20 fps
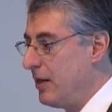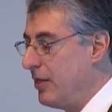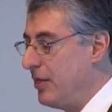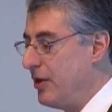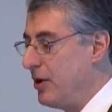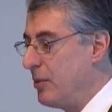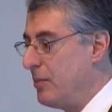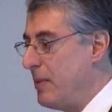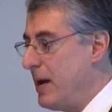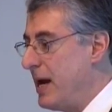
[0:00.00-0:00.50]

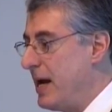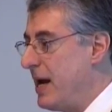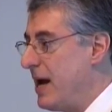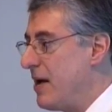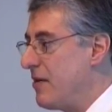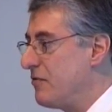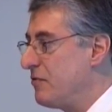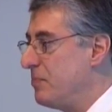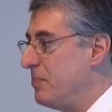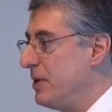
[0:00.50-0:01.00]
There may
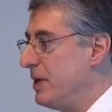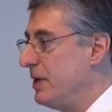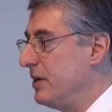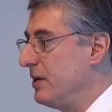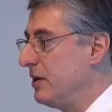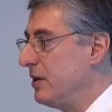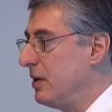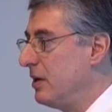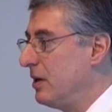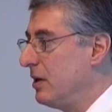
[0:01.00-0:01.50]
have
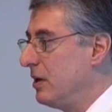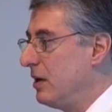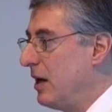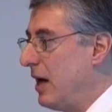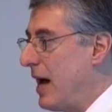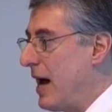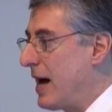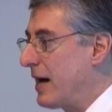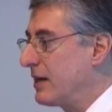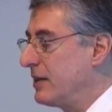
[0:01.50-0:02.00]
been
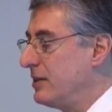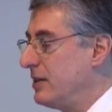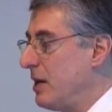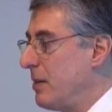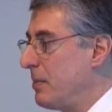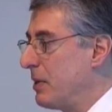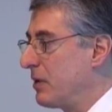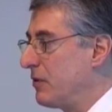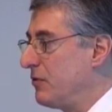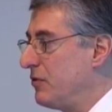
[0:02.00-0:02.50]

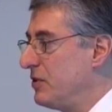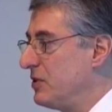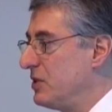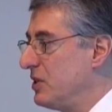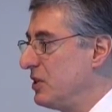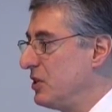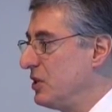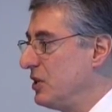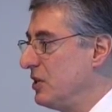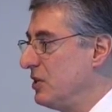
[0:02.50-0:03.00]
academic
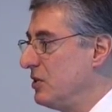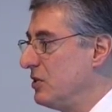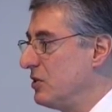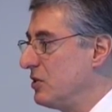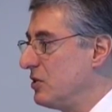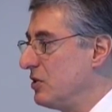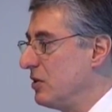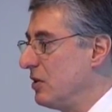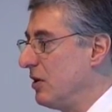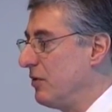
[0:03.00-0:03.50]

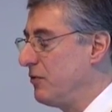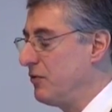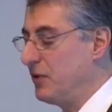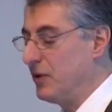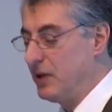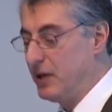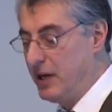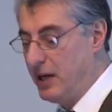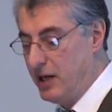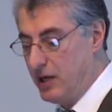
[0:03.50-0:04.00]
physicians
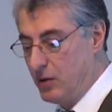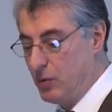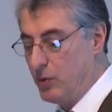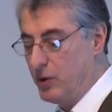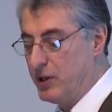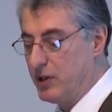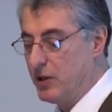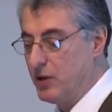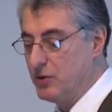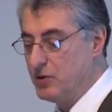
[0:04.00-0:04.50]
affiliated
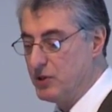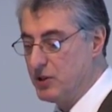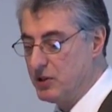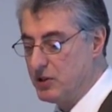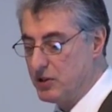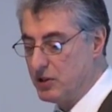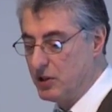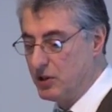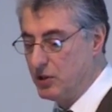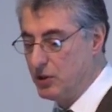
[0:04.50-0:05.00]
with those
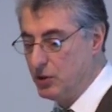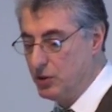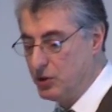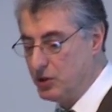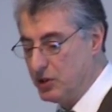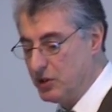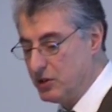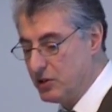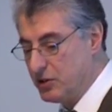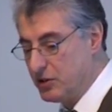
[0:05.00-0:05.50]

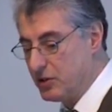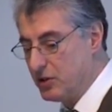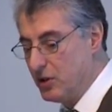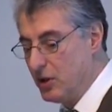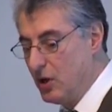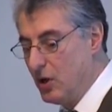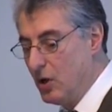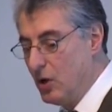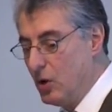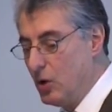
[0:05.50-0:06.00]
institutions
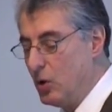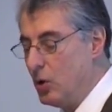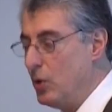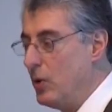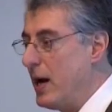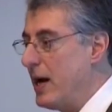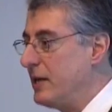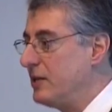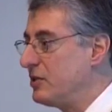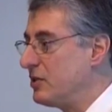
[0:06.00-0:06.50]
who
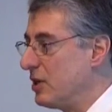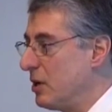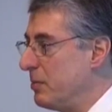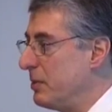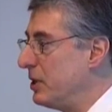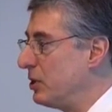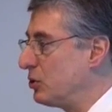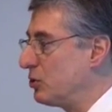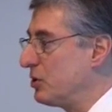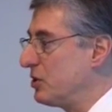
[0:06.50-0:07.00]
had some
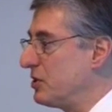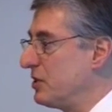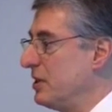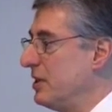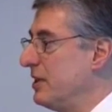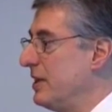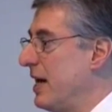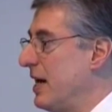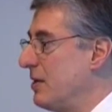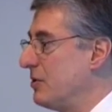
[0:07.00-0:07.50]
interest
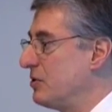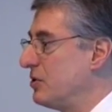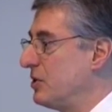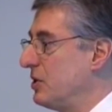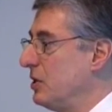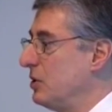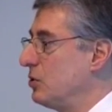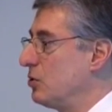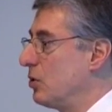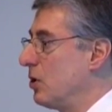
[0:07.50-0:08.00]
in Down
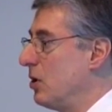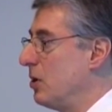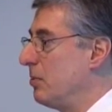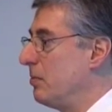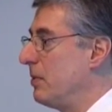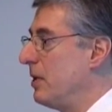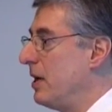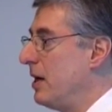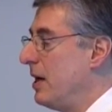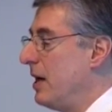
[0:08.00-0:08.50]

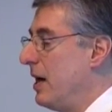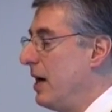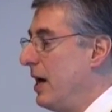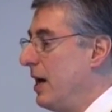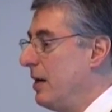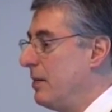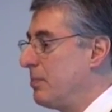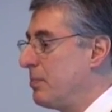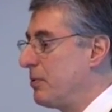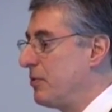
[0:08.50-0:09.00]
syndrome
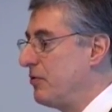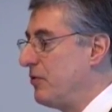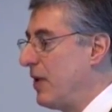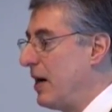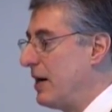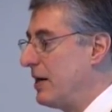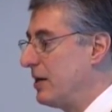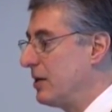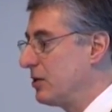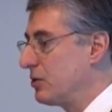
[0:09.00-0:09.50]
and
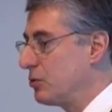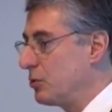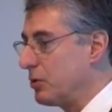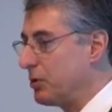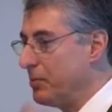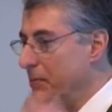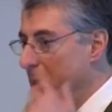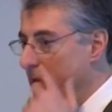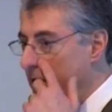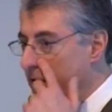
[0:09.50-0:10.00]
provided us
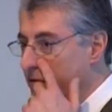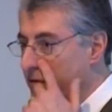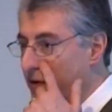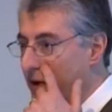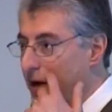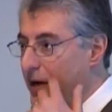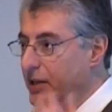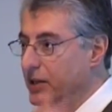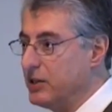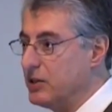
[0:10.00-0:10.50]
with many
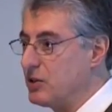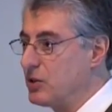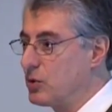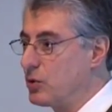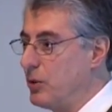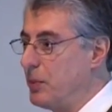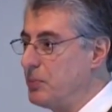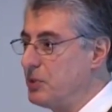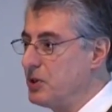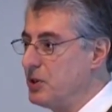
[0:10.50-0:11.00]
fine
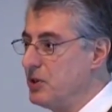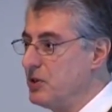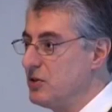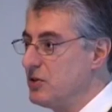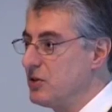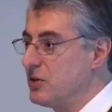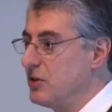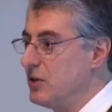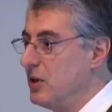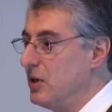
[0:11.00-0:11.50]

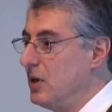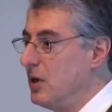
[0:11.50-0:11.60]
descriptions